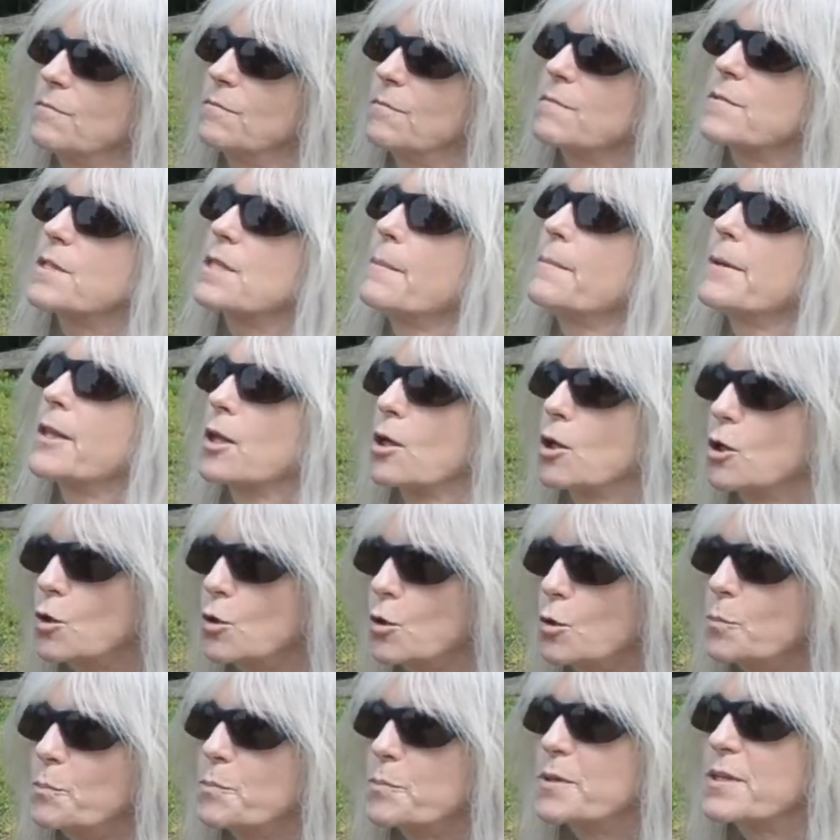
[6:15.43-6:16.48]
some of the
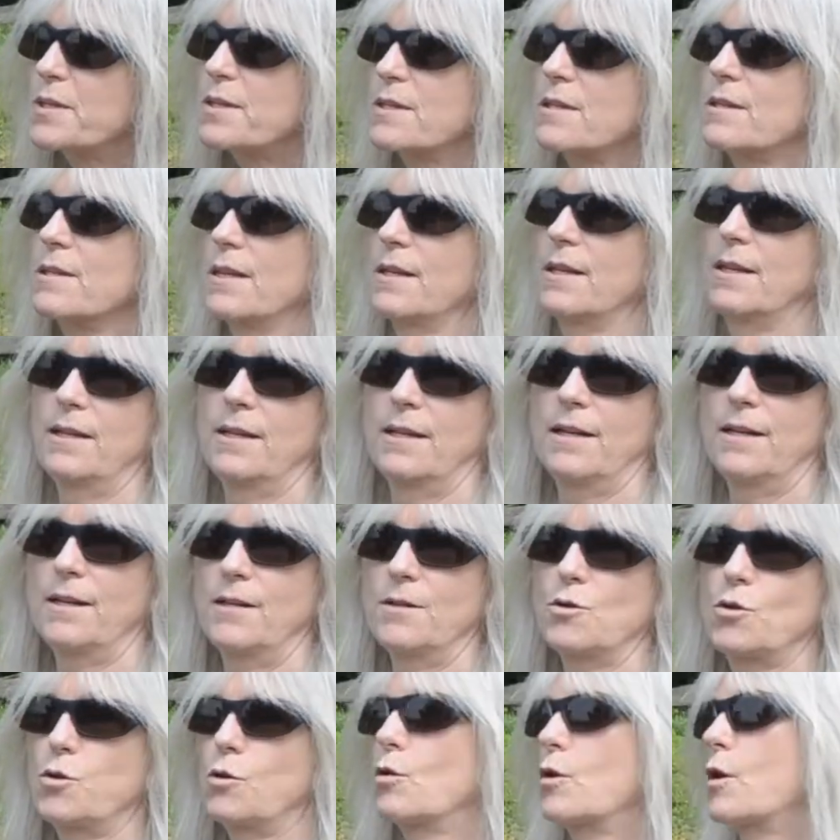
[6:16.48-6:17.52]
loops
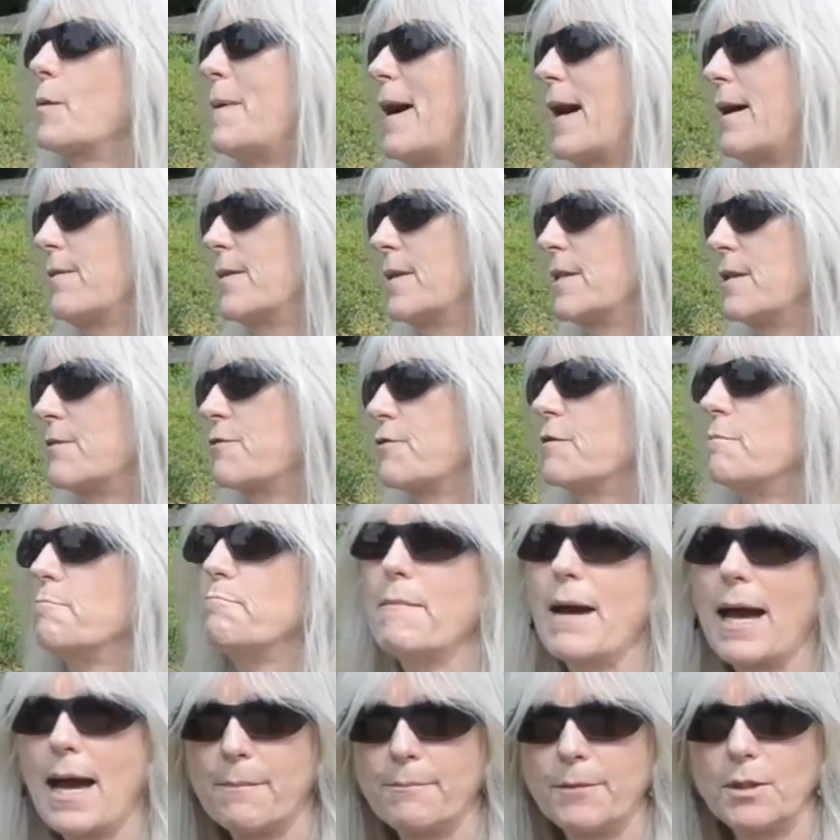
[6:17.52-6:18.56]
talk about the different
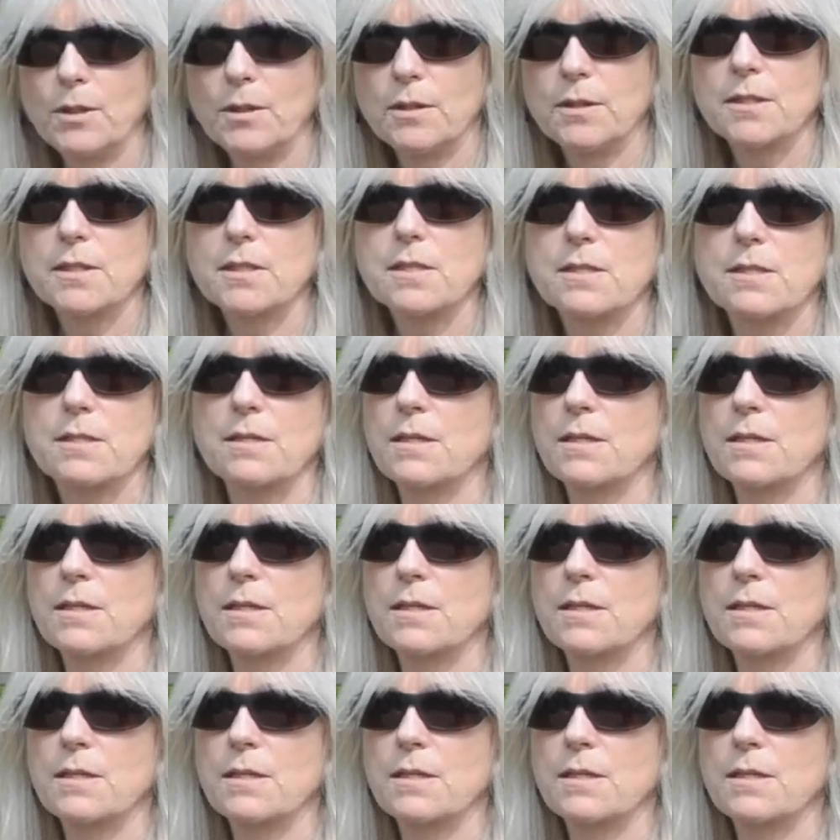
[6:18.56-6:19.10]
mammals,